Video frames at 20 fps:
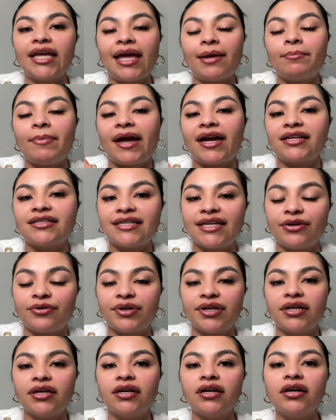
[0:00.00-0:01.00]
and
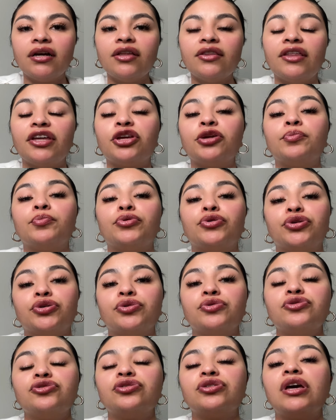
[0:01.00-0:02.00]
bacteria that you
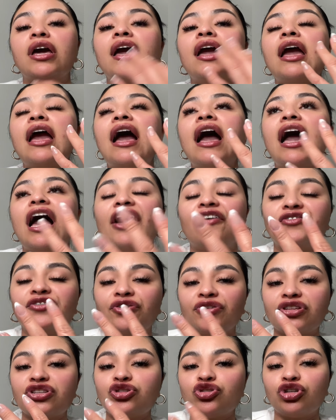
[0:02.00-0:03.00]
produce after
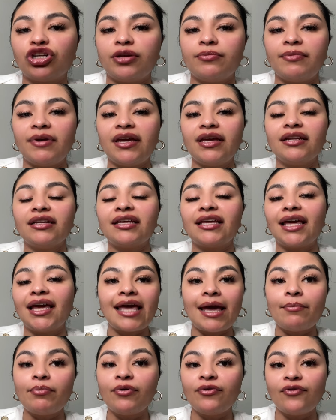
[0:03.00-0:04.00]
this treatment
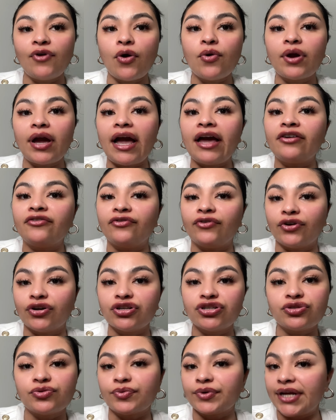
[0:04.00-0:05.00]
can provoke
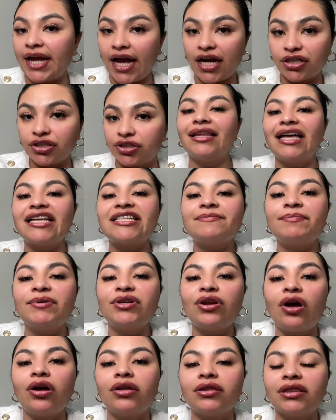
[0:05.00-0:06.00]
adverse reactions. Last but
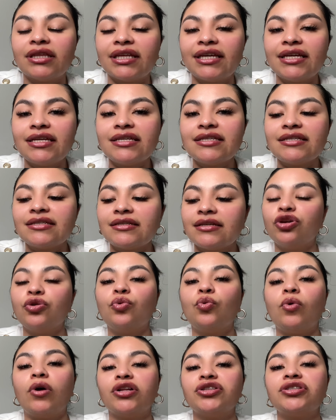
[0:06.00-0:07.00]
not least, you
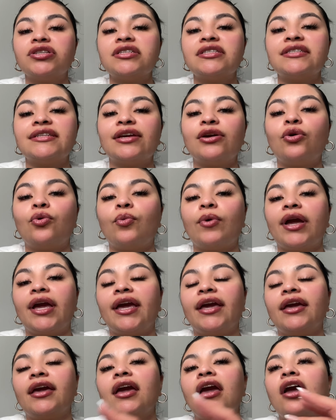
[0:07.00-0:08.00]
want to stay
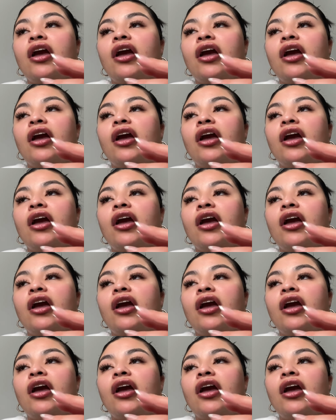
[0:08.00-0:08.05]
away